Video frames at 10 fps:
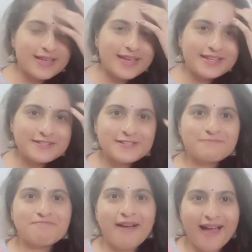It
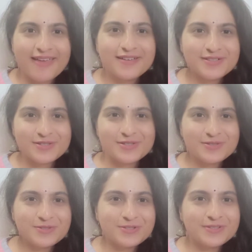inspires
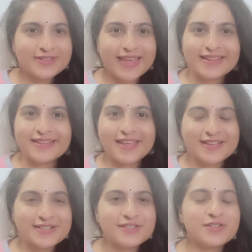you to look at
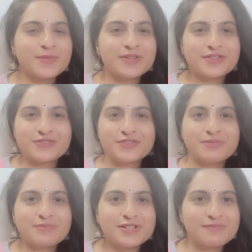things from a
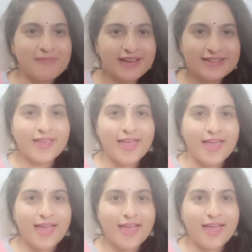different perspective.
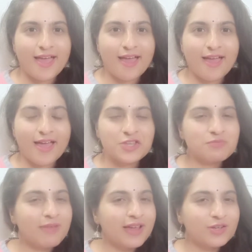And you
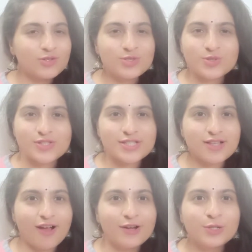might also
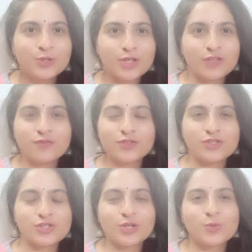start looking for the
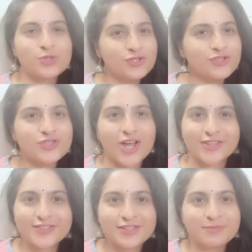solutions
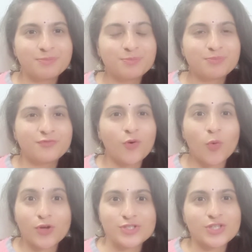rather than
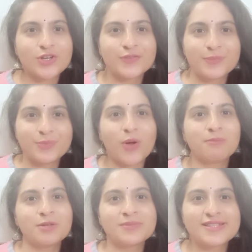focusing on the
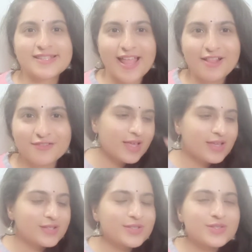problem itself.
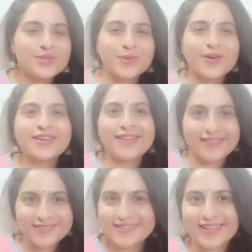So,
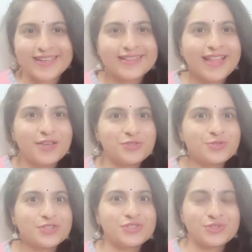another thing that you
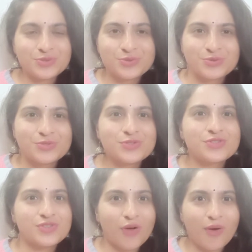can do to
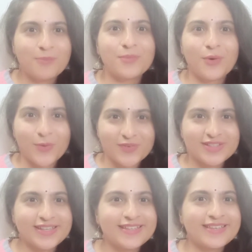stop
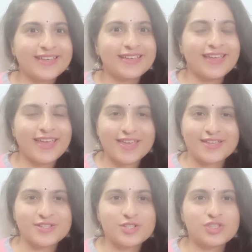overthinking
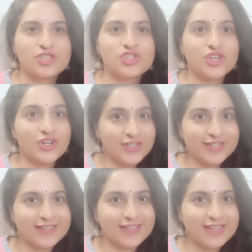is
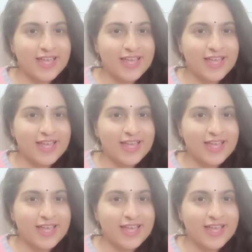journaling.